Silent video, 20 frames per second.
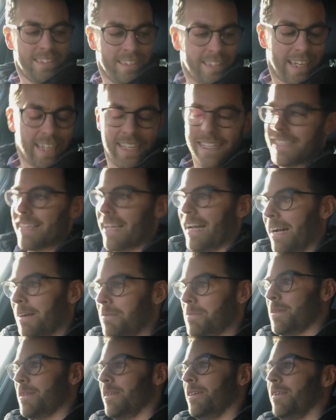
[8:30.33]
That is
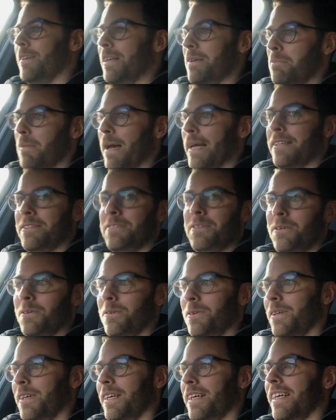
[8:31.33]
absolutely mental.